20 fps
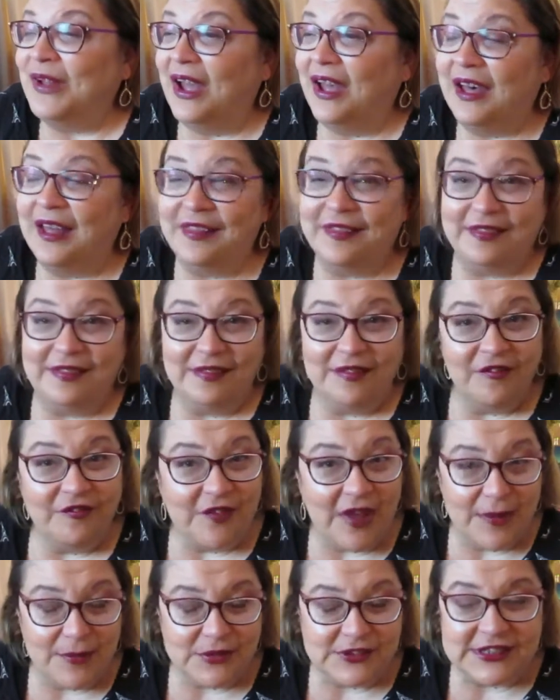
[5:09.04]
a
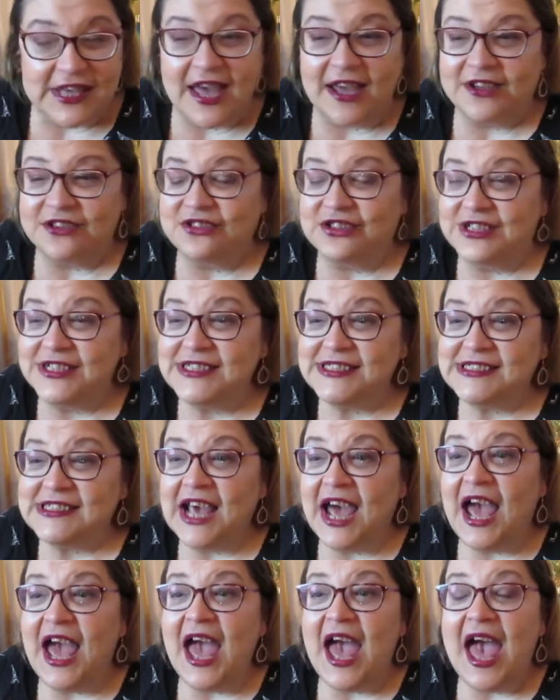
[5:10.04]
famous actress,
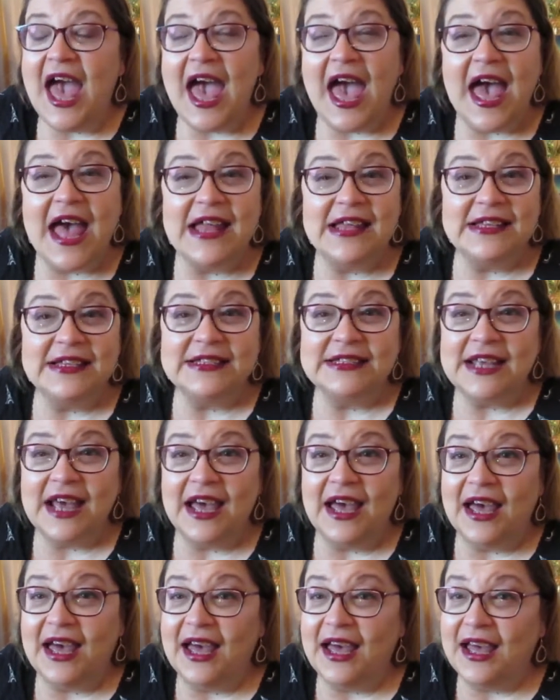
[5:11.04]
and
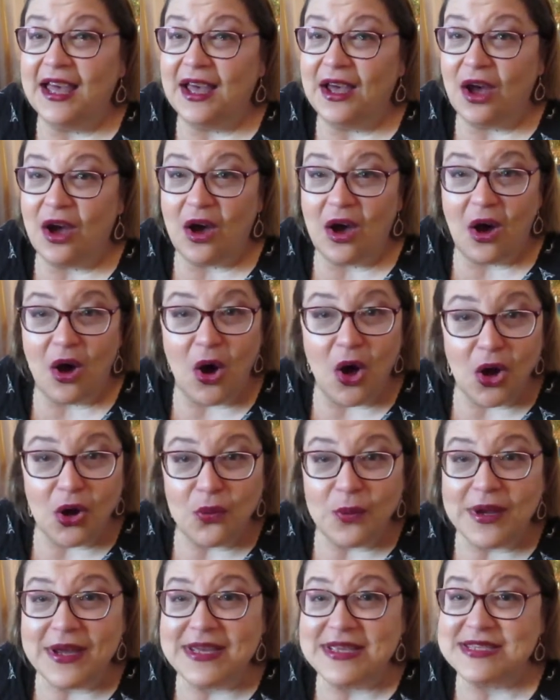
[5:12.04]

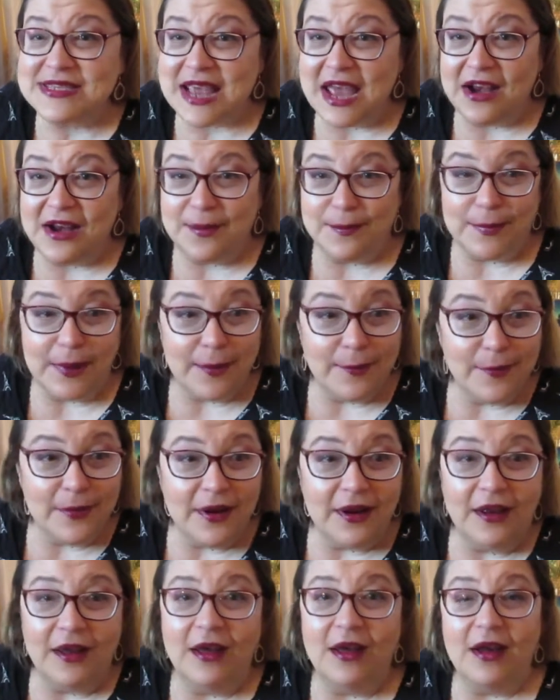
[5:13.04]
always I remember
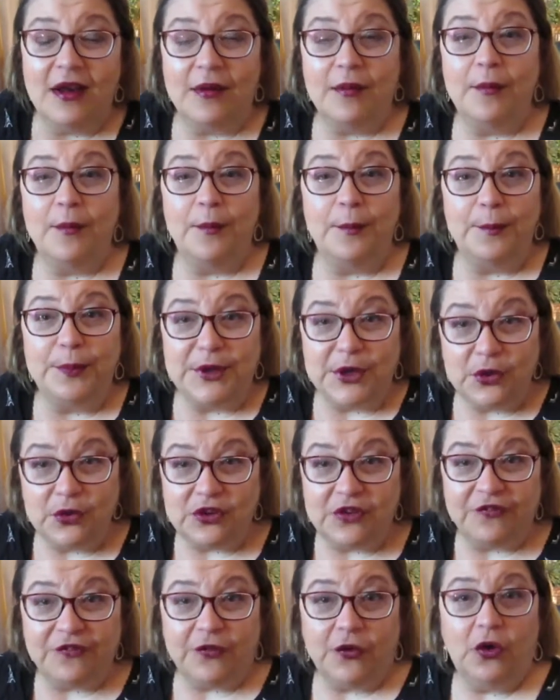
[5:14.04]
her
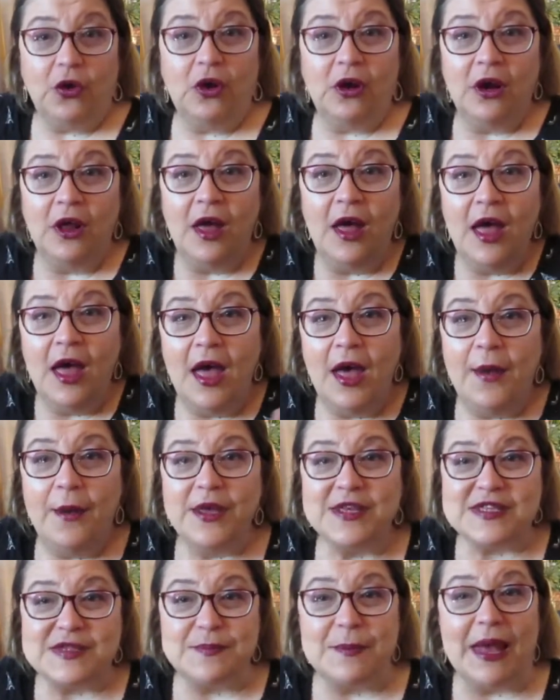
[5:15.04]
beautiful
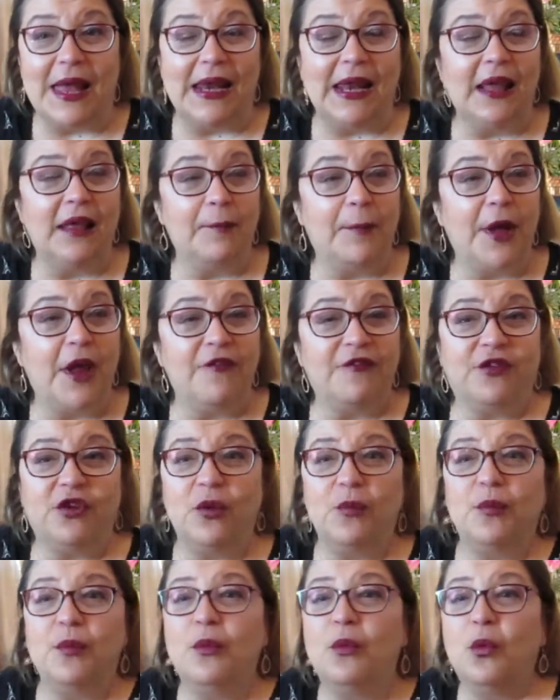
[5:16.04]
smelling
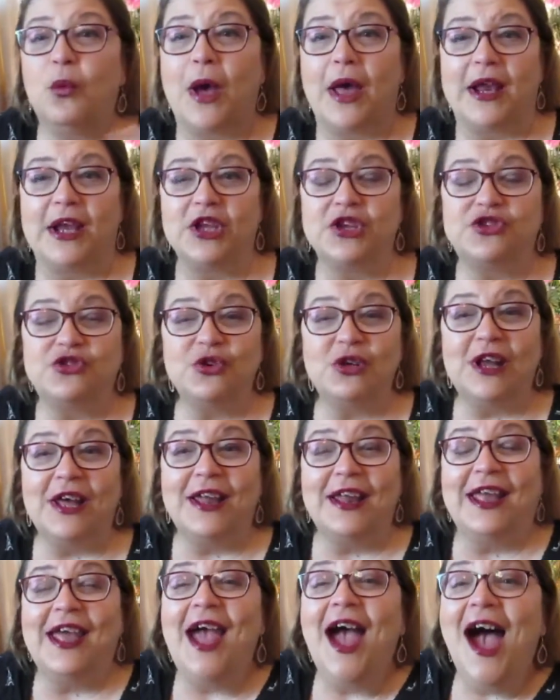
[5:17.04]
perfume, wearing
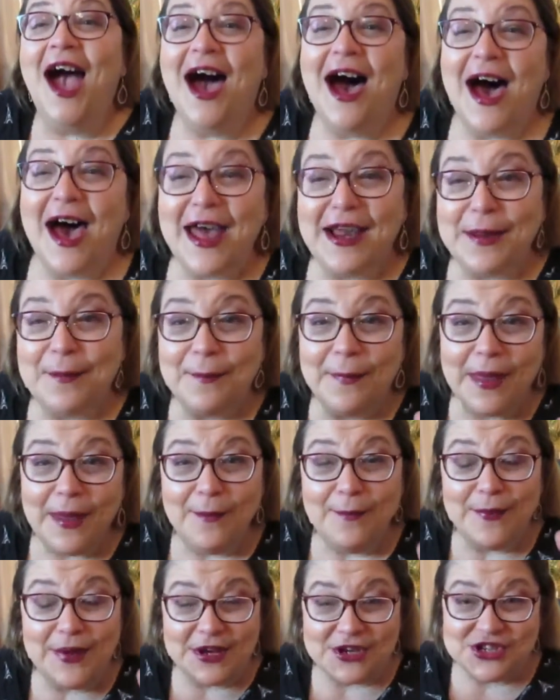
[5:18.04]
jewelry. I
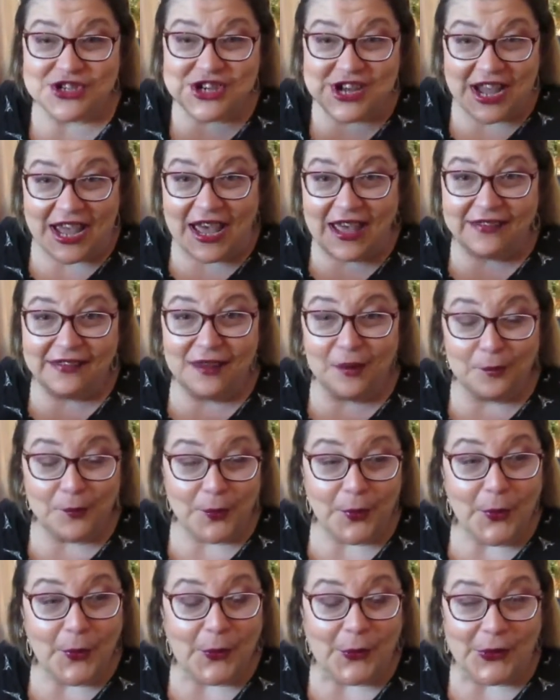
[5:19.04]
remember she had a
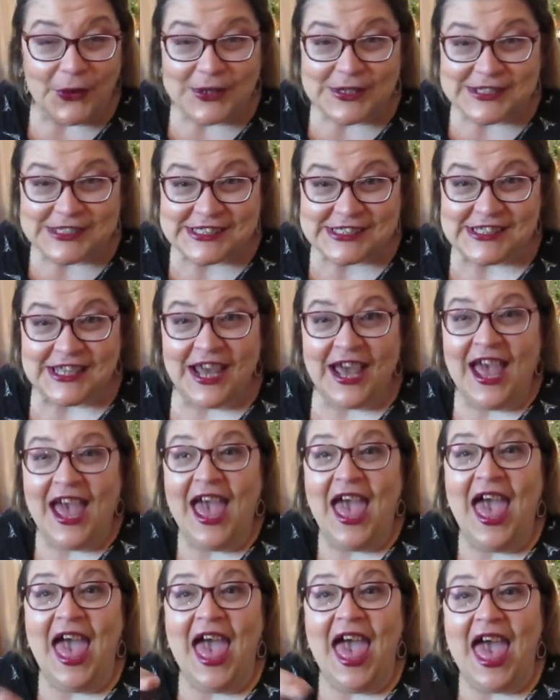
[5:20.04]
box
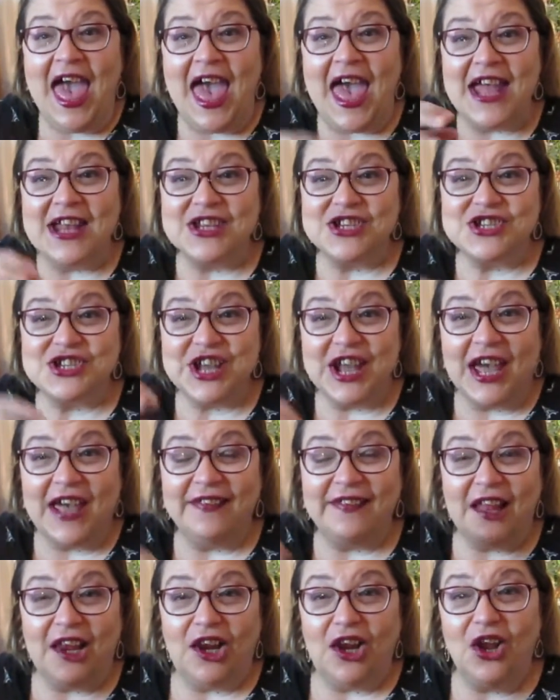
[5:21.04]
and she
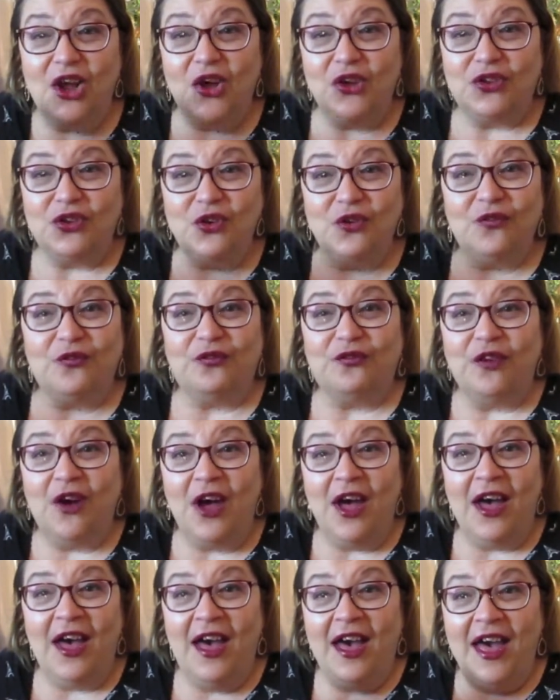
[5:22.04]
had a lot of
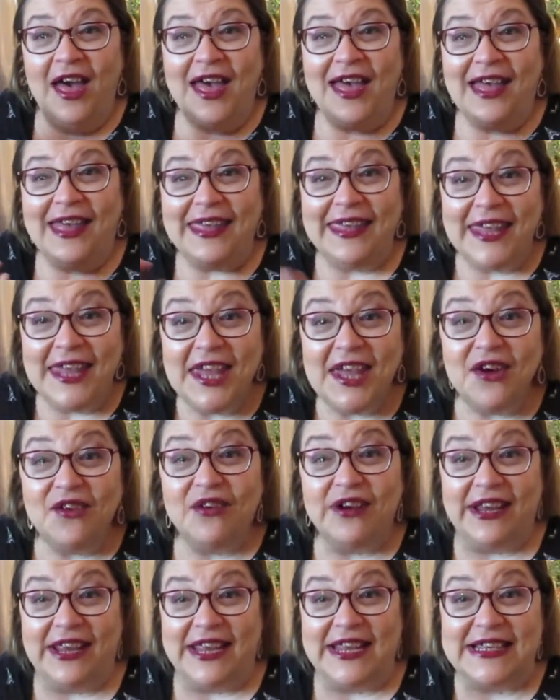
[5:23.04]

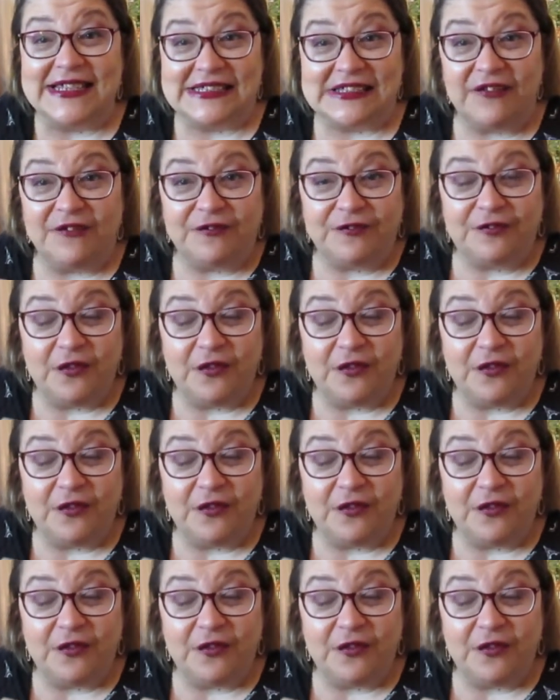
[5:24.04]
earrings,